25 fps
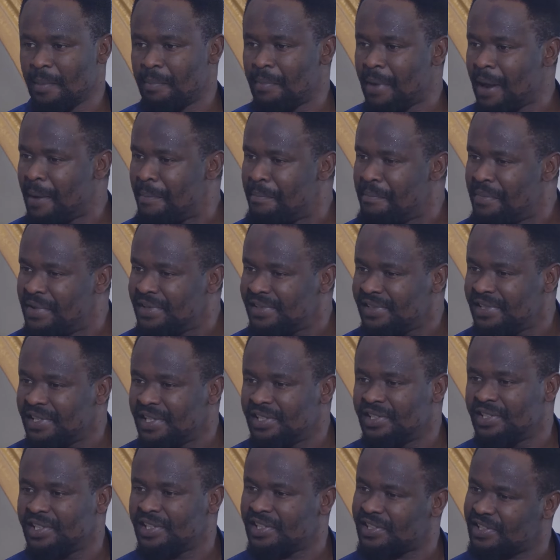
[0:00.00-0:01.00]
My
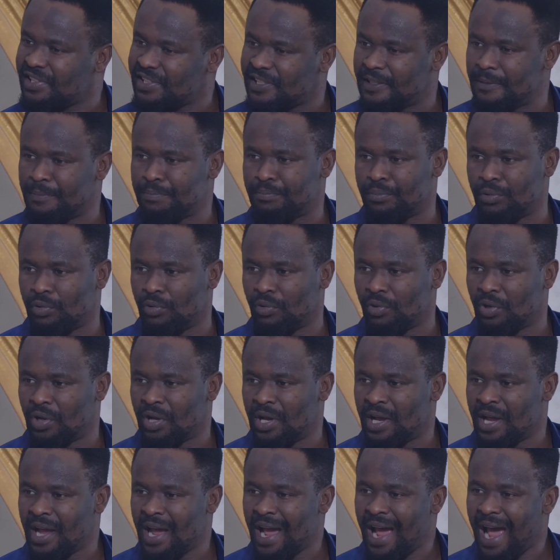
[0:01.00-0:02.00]
message is simple.
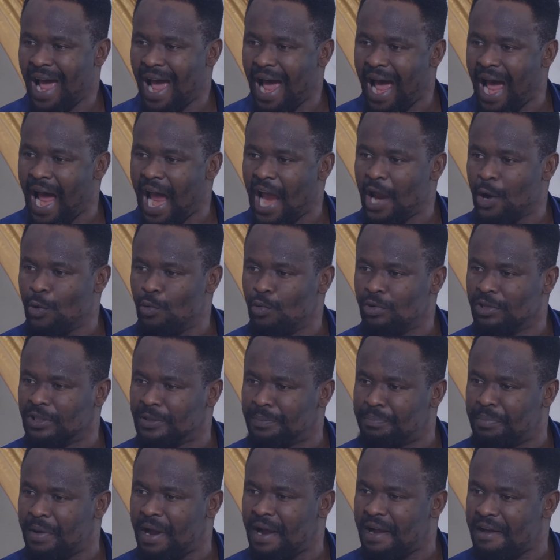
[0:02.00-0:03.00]
I
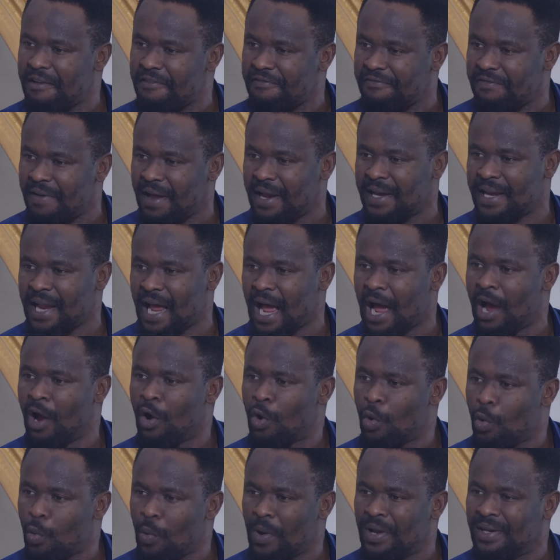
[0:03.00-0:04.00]
will bury father
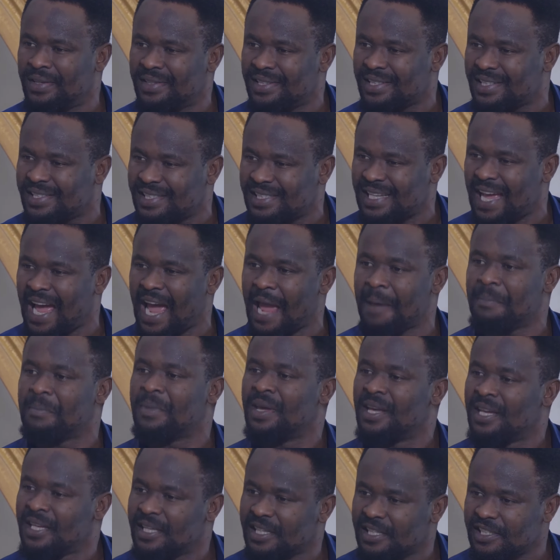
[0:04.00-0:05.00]
when the time
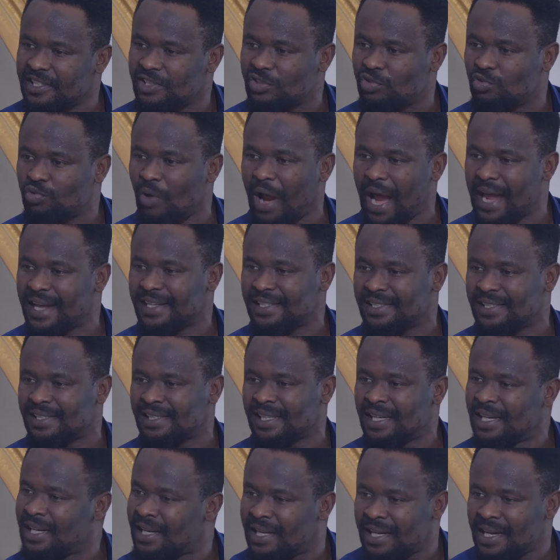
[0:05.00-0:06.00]
is
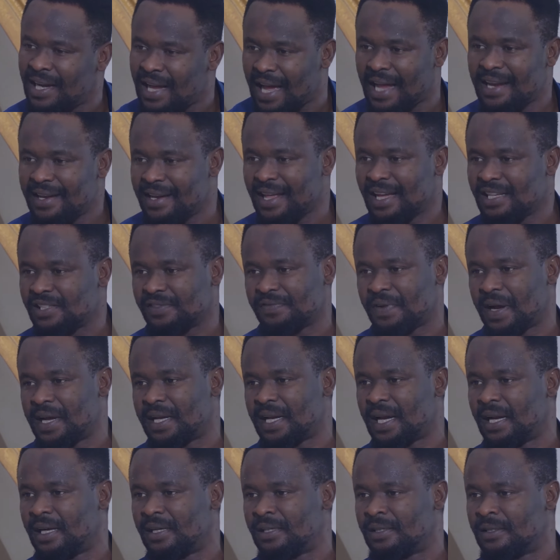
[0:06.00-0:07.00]
right. And that's
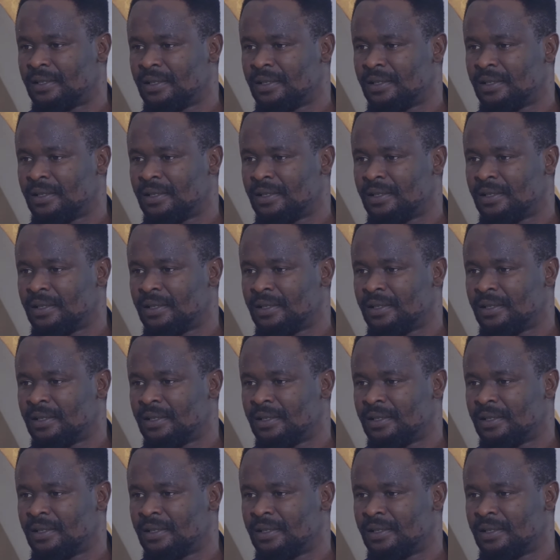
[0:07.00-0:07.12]
final.